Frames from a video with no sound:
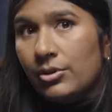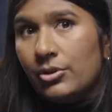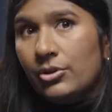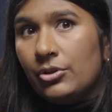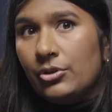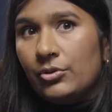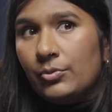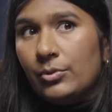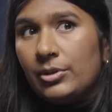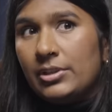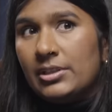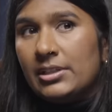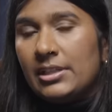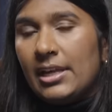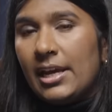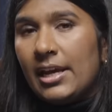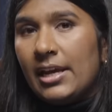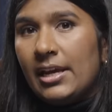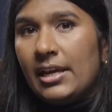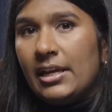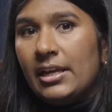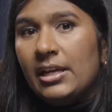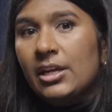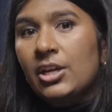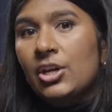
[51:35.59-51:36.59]
who would
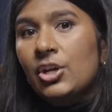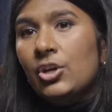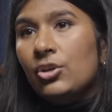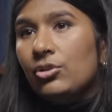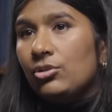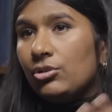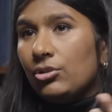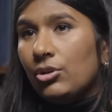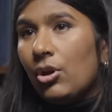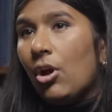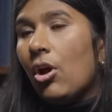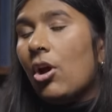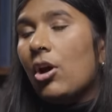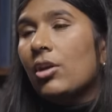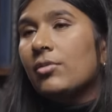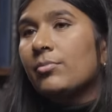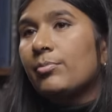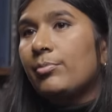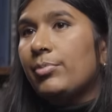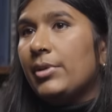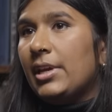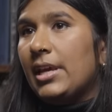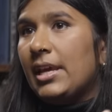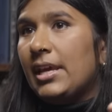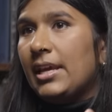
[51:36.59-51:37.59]
say you
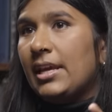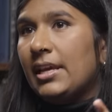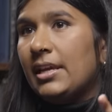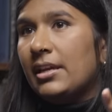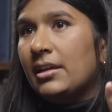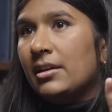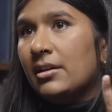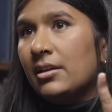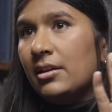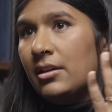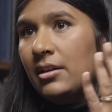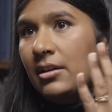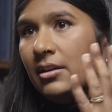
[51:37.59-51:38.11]
can't be